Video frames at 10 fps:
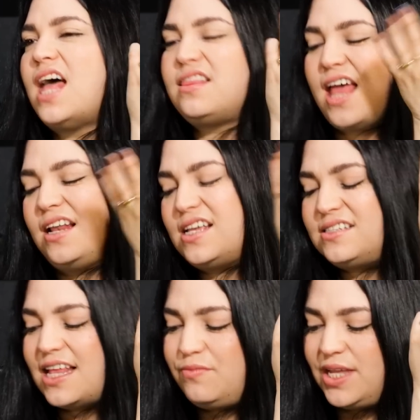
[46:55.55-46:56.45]
that then, because
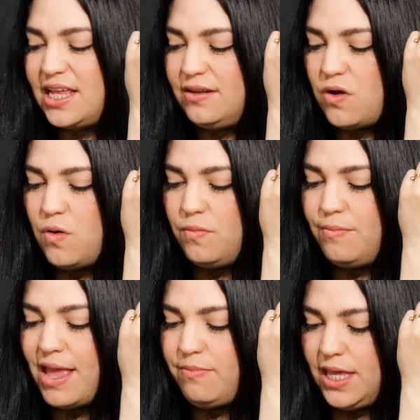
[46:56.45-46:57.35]
then we can
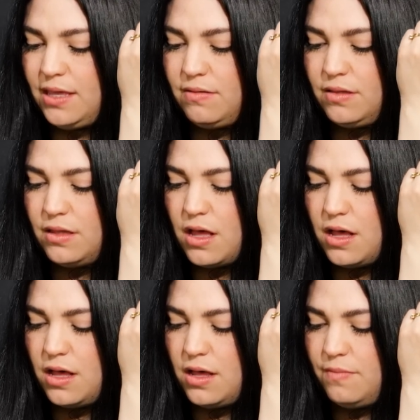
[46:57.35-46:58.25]
maybe.
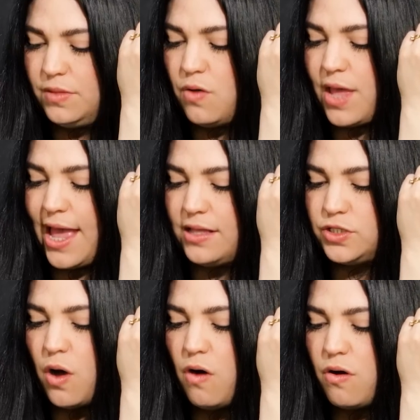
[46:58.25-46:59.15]
Okay,
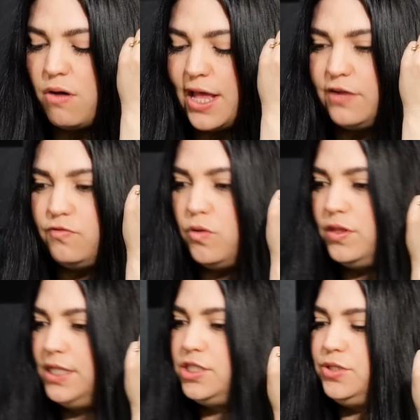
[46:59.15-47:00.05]
so I'll go ahead and roll
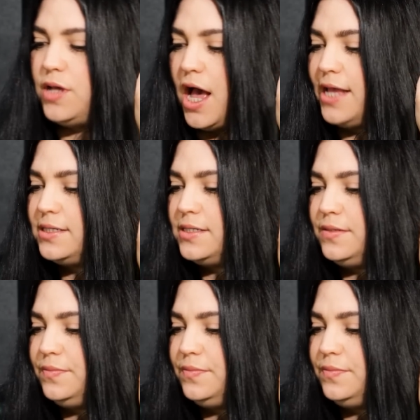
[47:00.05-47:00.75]
these 2 guys.